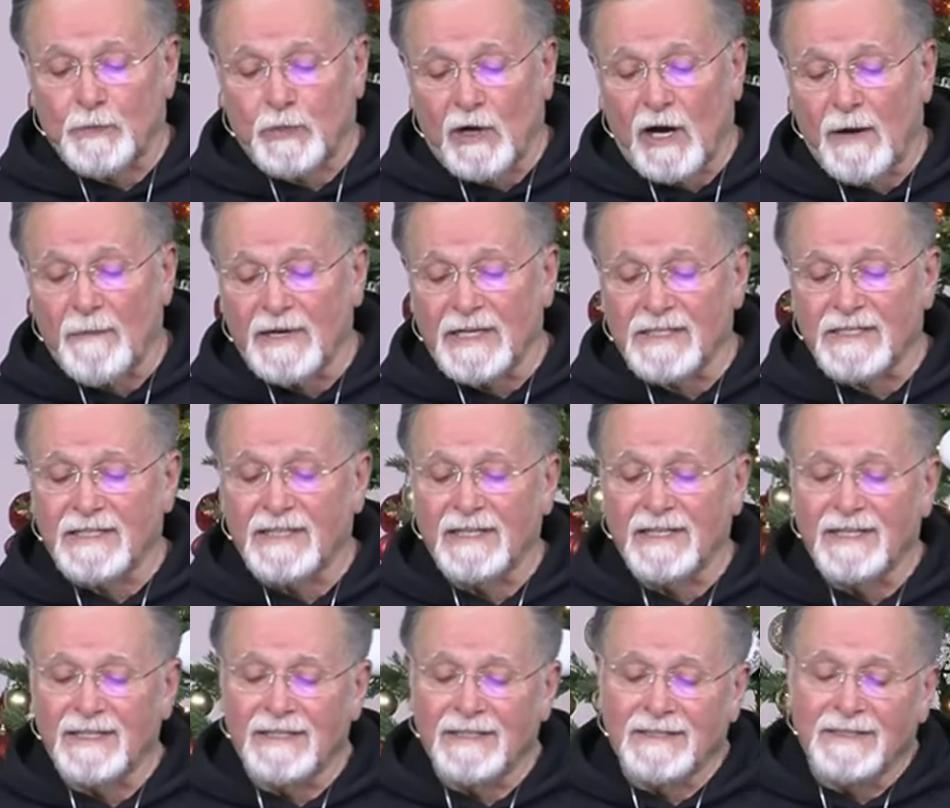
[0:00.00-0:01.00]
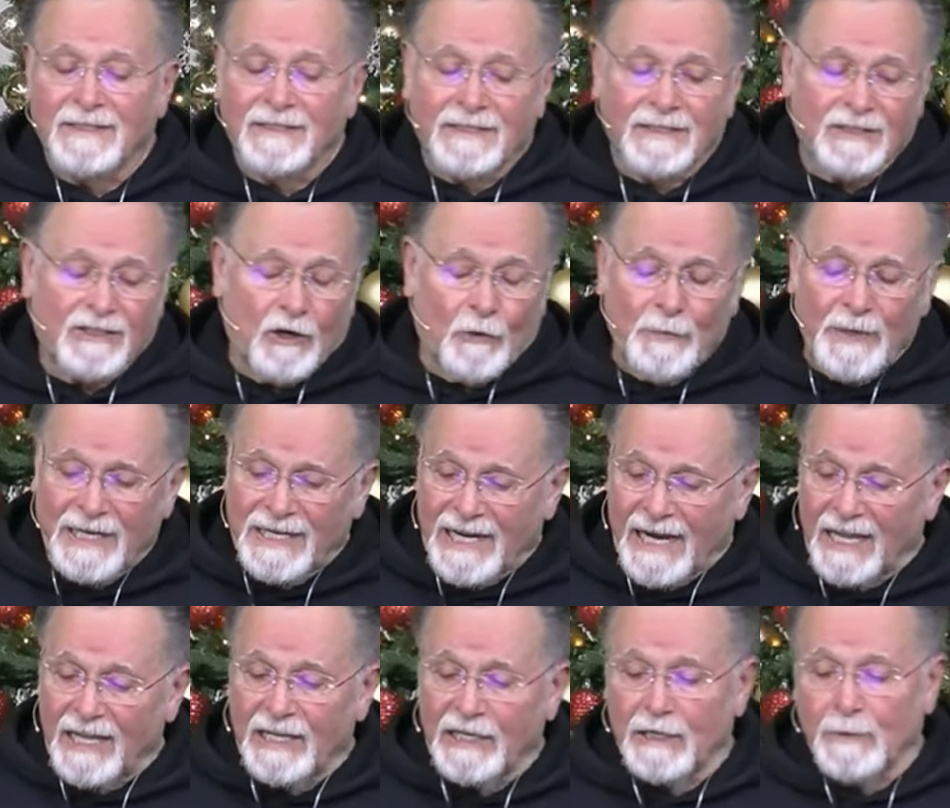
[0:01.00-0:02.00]
promised, don't be
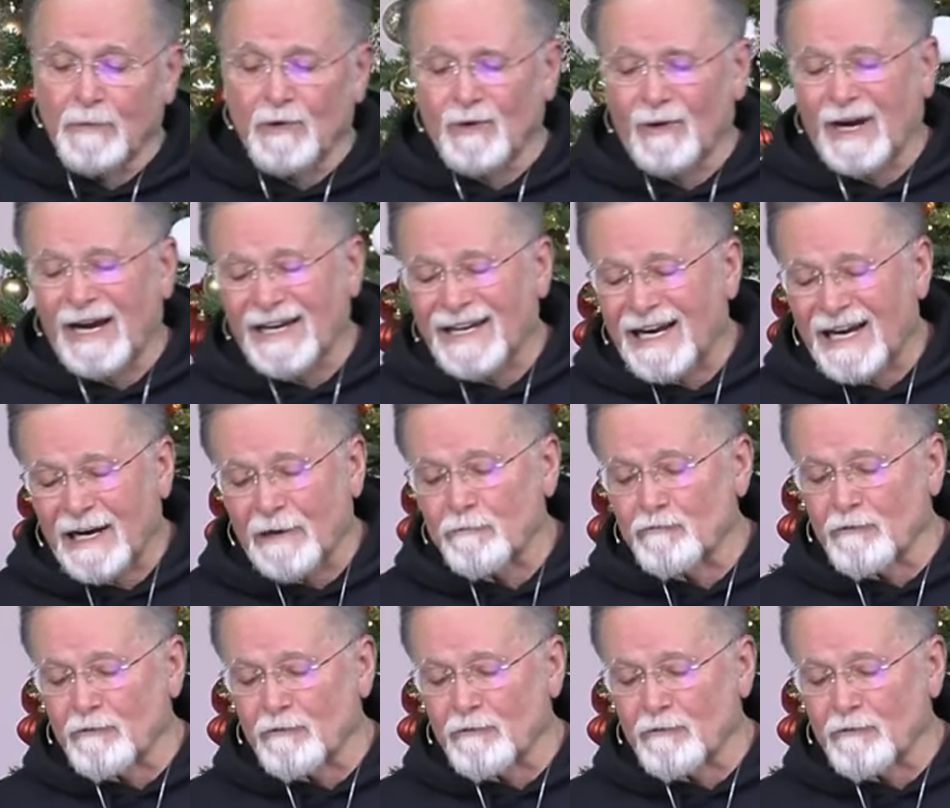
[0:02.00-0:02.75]
telling him, oh, I, I